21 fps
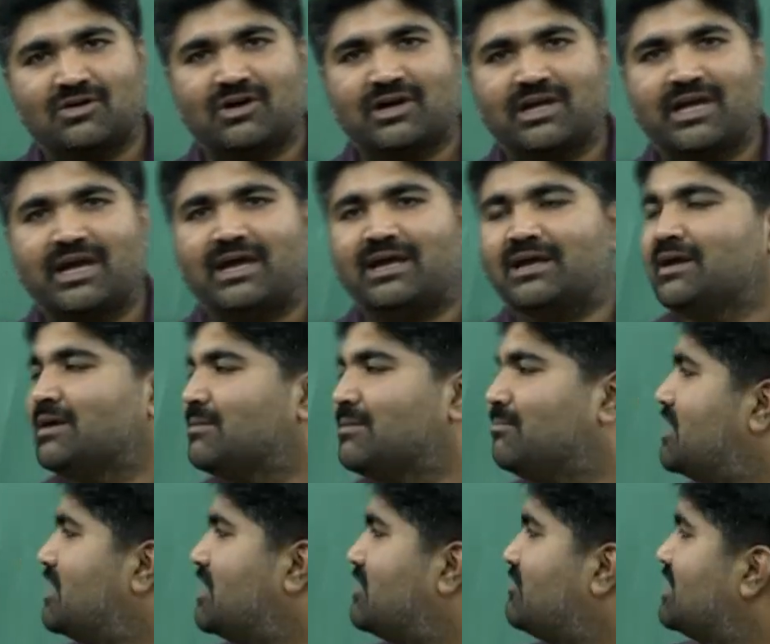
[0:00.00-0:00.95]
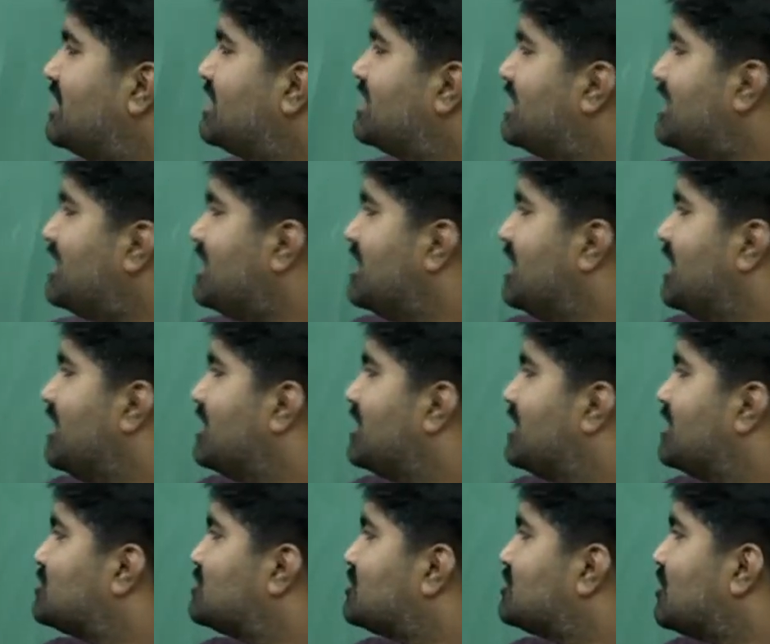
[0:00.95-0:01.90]
Okay, between the
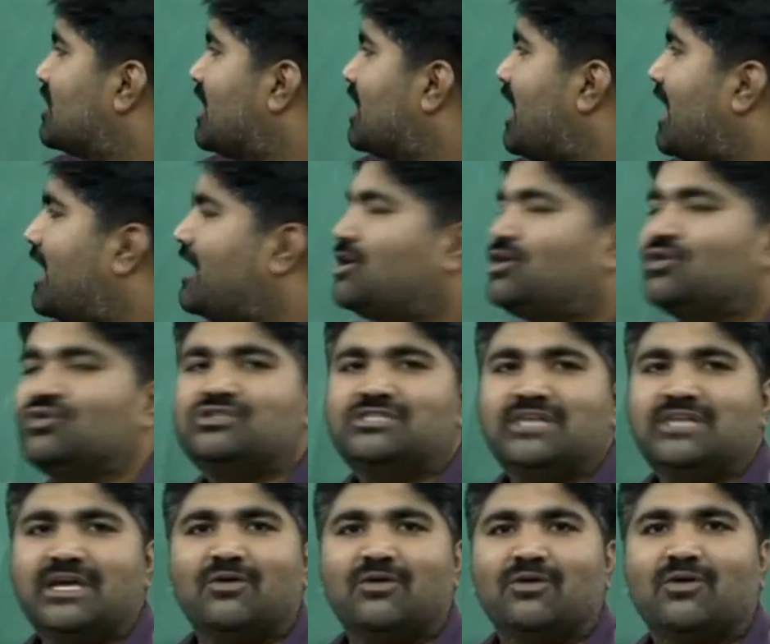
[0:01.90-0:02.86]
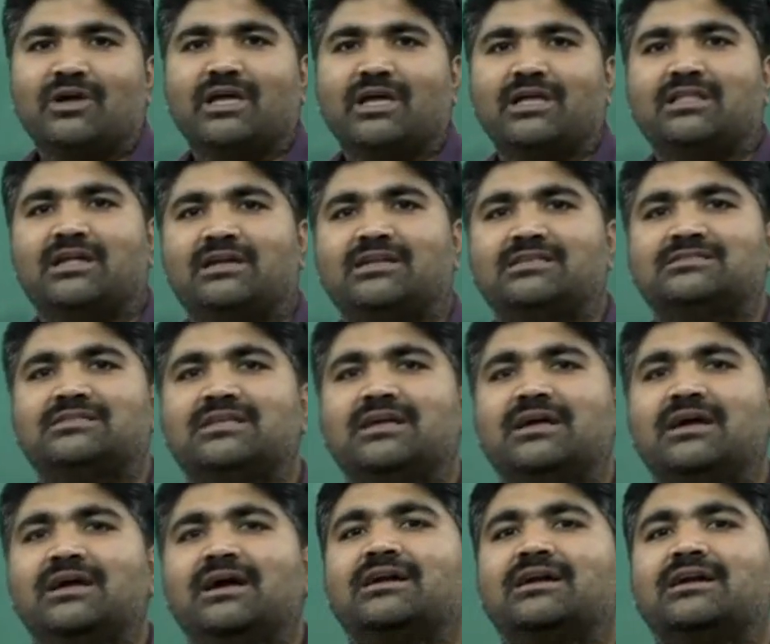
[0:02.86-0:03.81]
zone I to j. Okay, that is
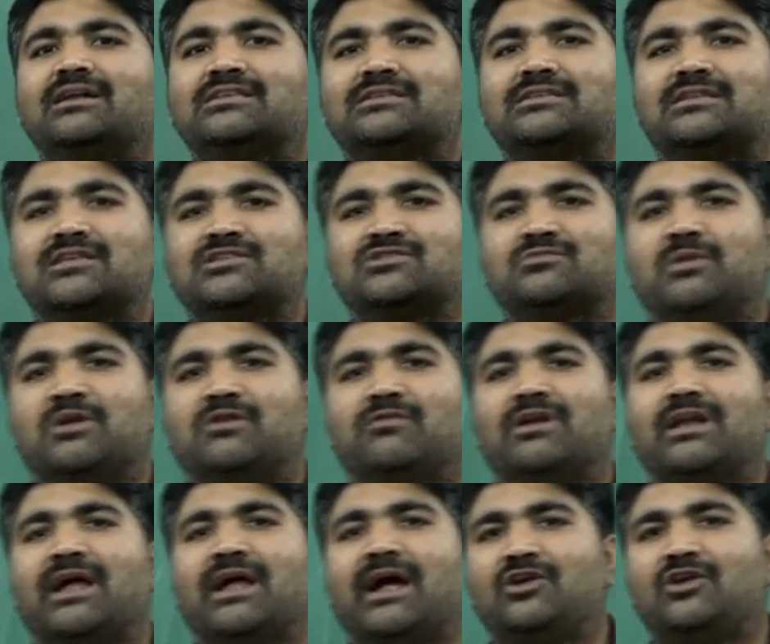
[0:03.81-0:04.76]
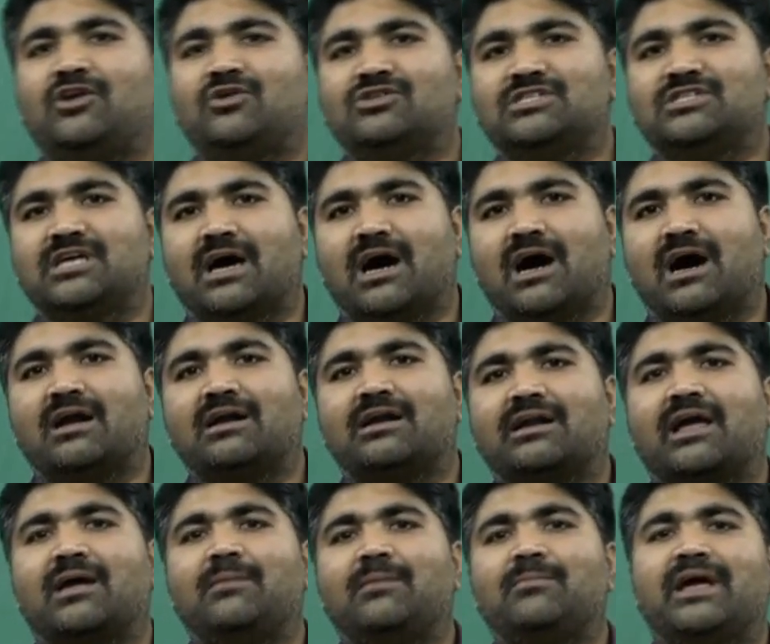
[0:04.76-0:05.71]
the distance between I to j, or
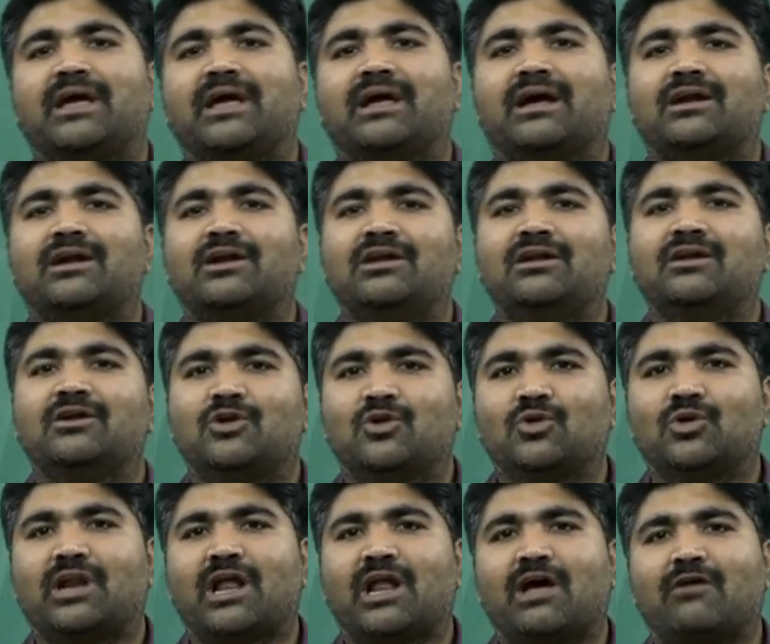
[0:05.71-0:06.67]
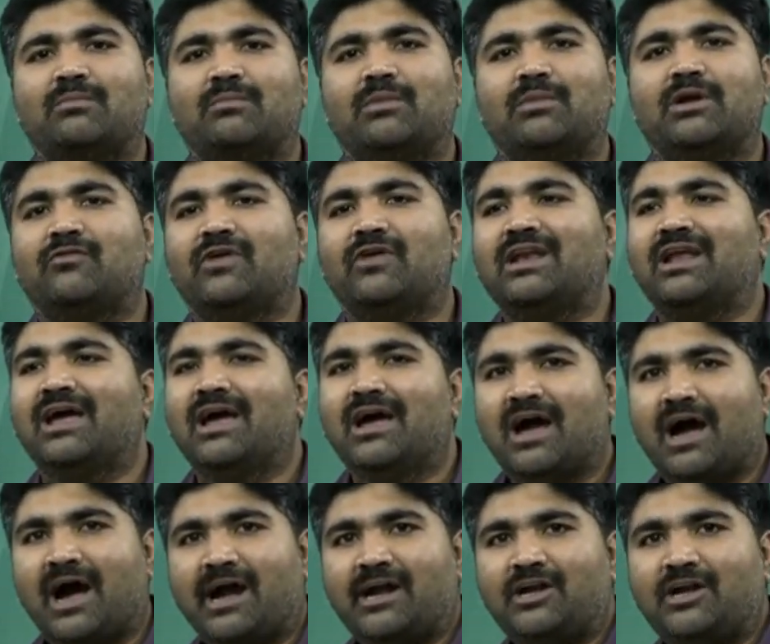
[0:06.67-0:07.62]
time taken to travel between
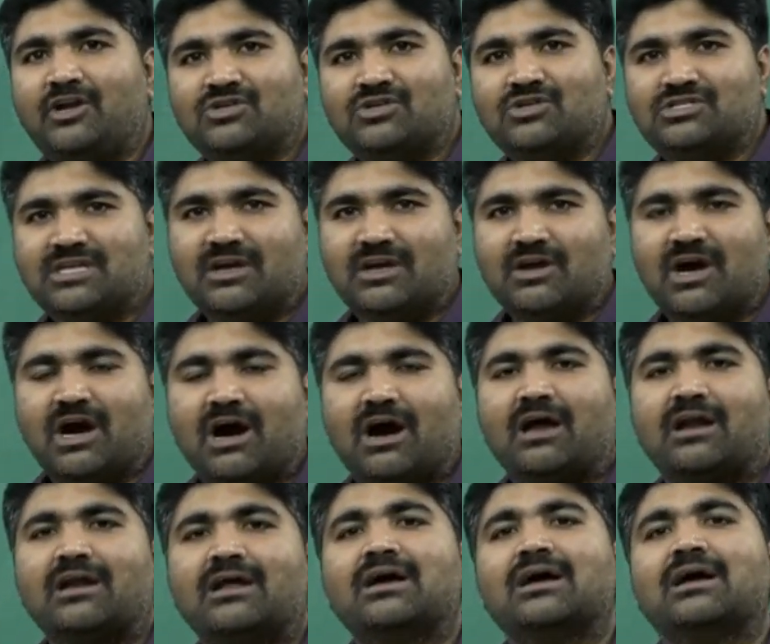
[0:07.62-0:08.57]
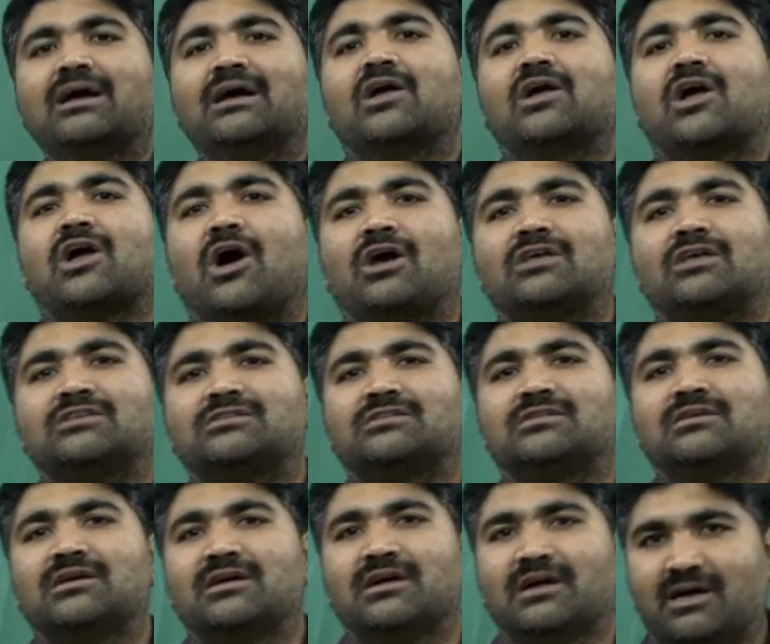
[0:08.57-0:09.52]
I to j, or
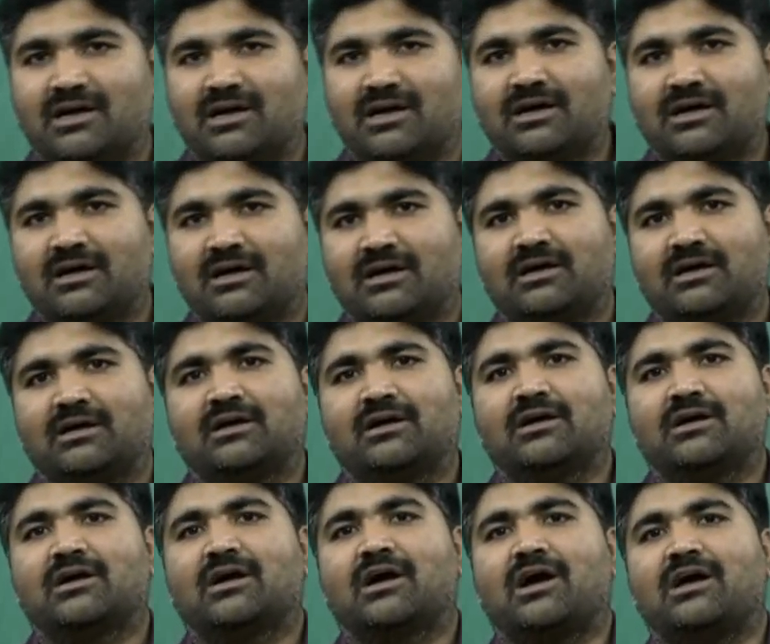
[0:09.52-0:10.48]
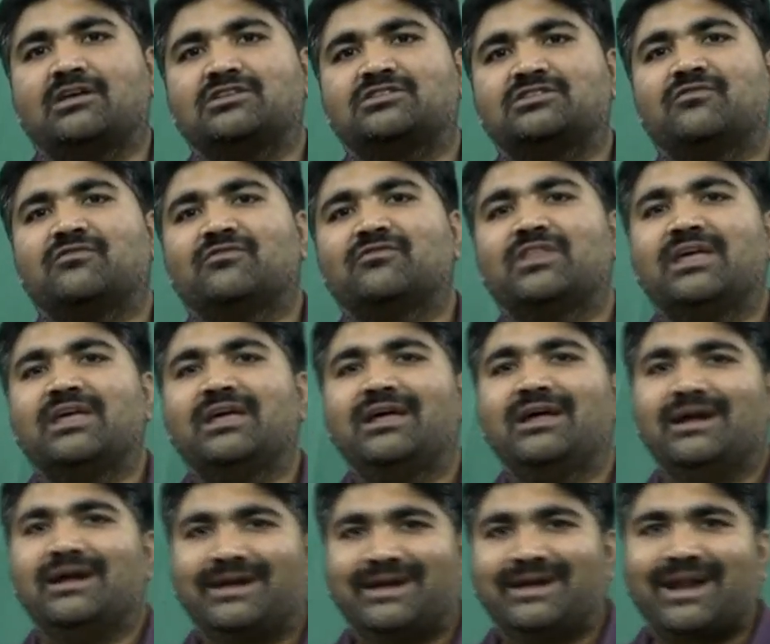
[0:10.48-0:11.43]
cost of
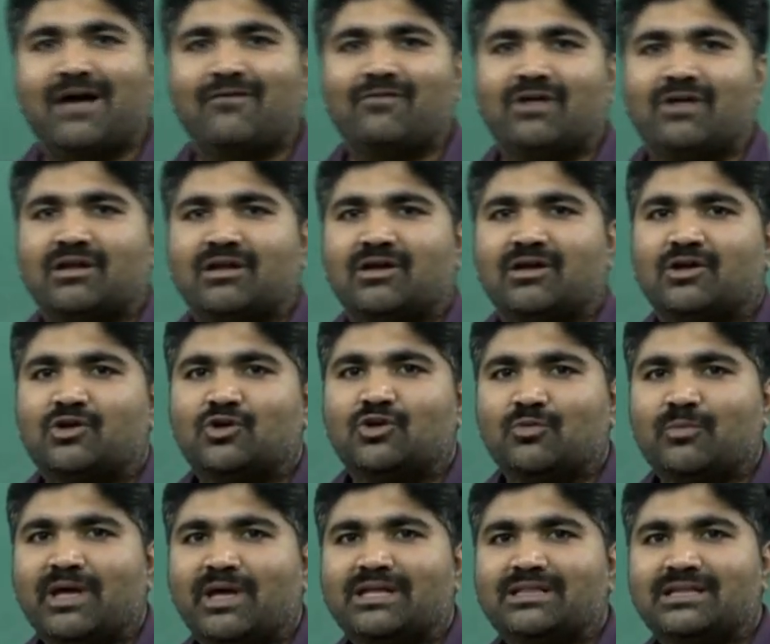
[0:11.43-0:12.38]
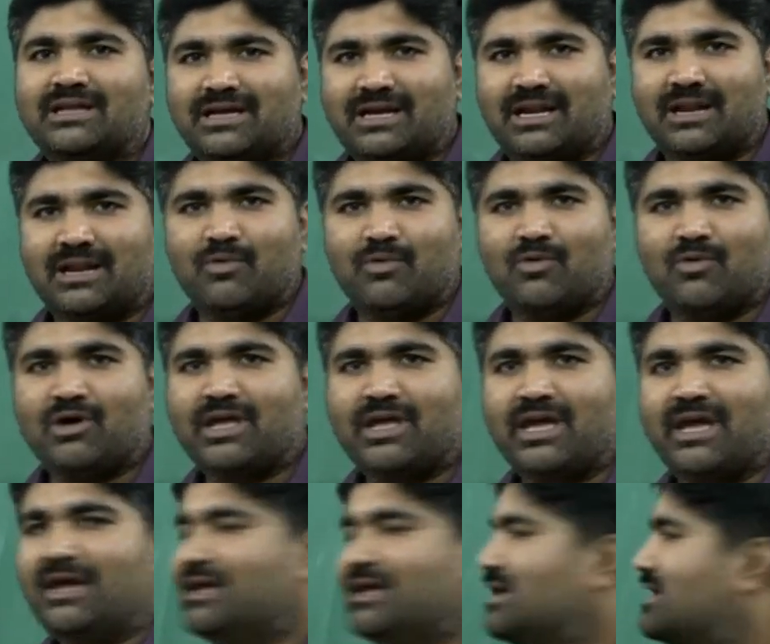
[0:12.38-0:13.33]
the travel to make the trip.
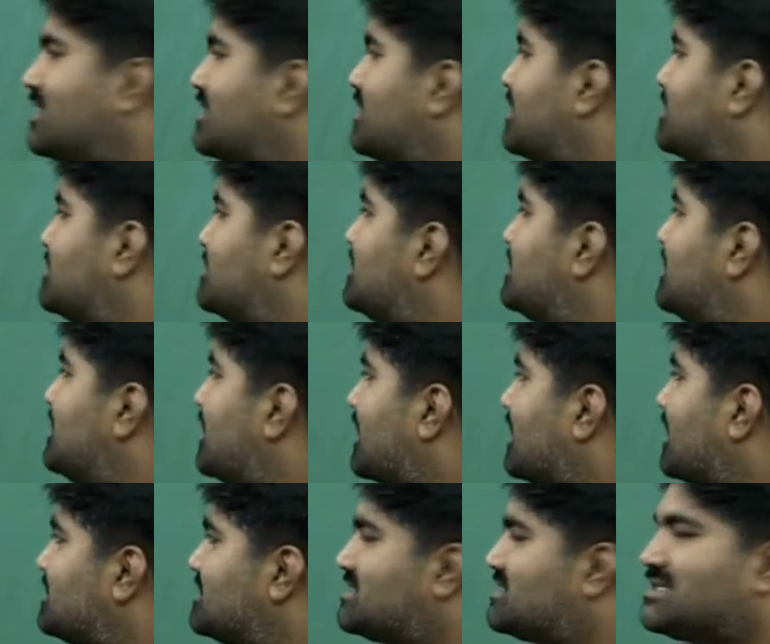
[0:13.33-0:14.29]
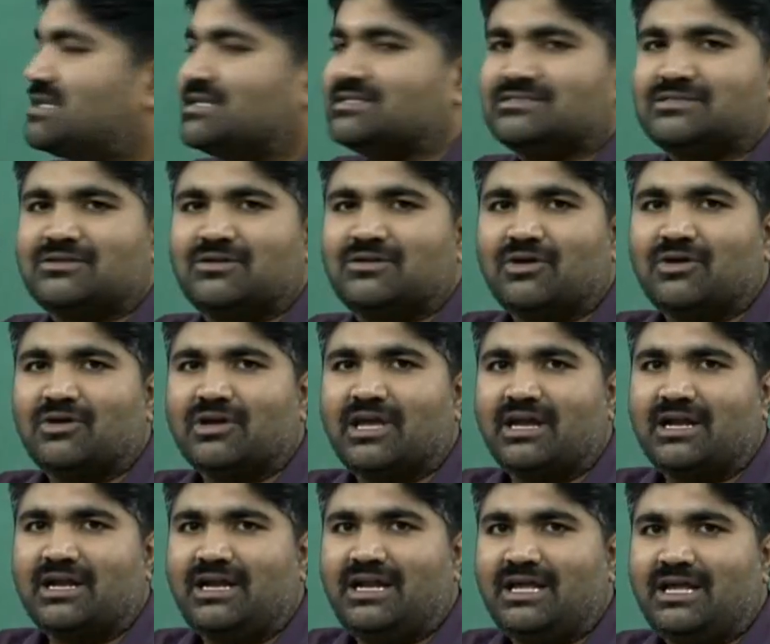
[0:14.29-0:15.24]
Okay, that is the resistance.
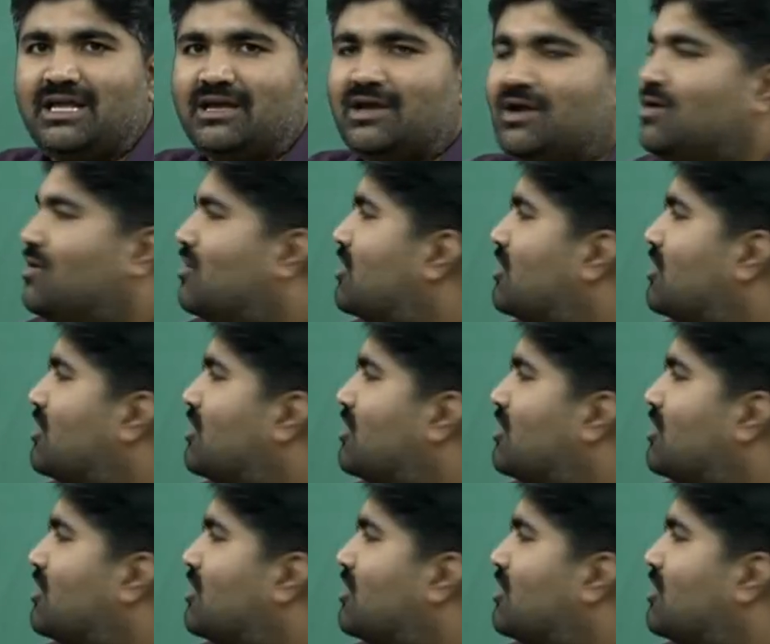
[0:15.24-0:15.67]
Okay, d.